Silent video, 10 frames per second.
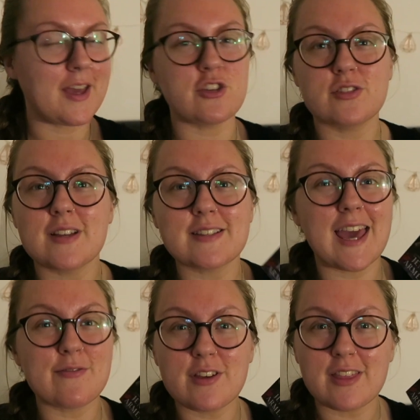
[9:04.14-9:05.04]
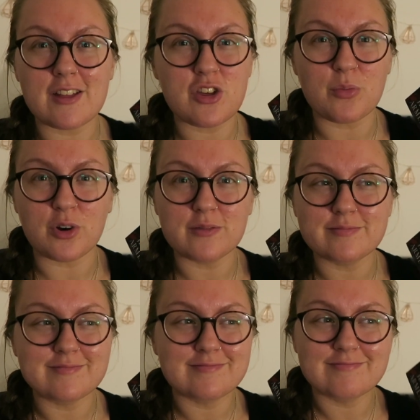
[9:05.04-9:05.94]
It just has everything you want.
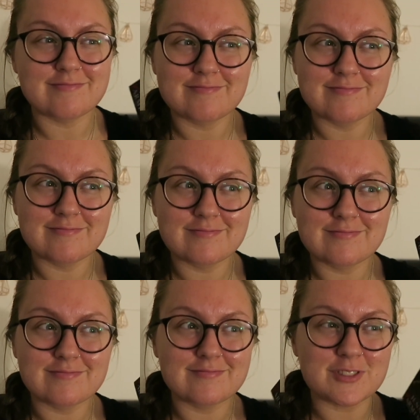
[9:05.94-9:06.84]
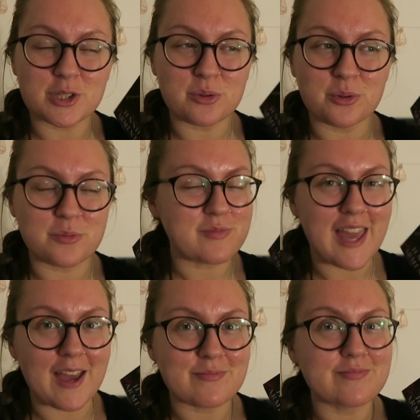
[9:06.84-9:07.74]
So
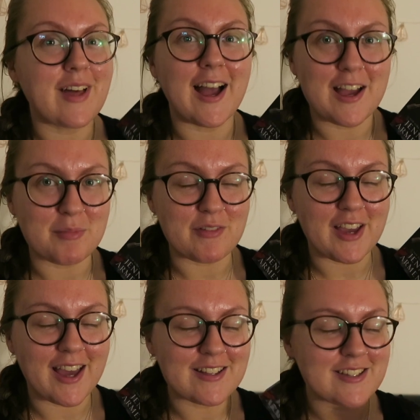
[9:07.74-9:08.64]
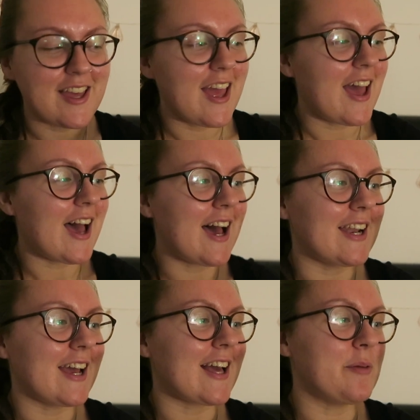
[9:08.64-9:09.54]
yeah, I am loving it
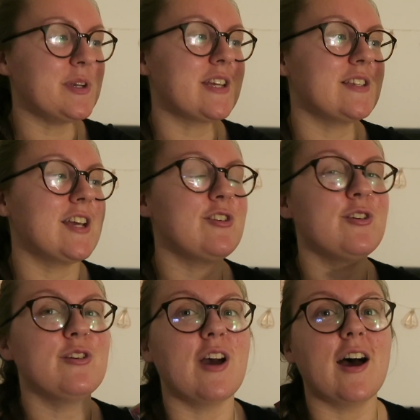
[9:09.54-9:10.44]
and I can't wait to continue.